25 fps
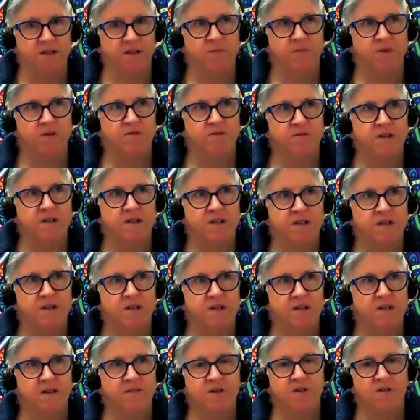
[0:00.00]
Like, if
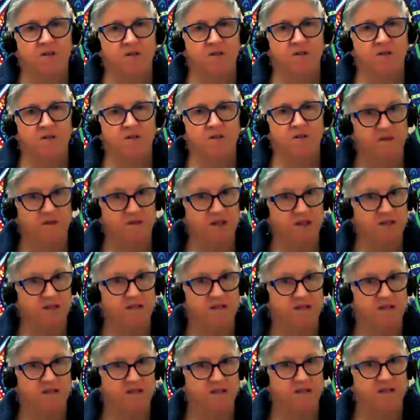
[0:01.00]
you look at chronic
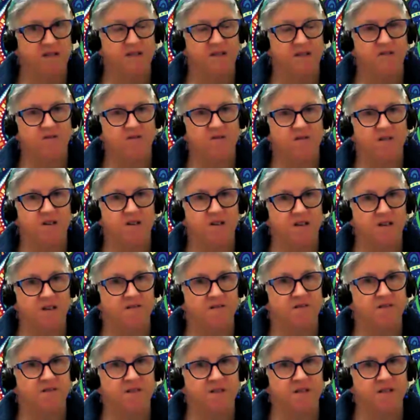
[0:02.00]
disease, chronic
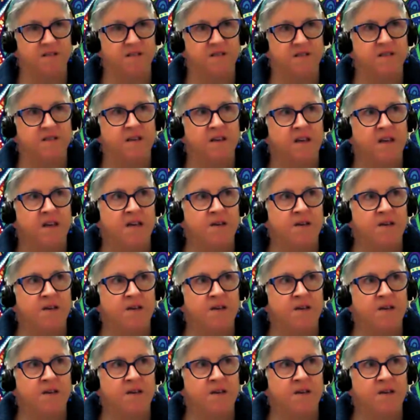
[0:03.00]
illness,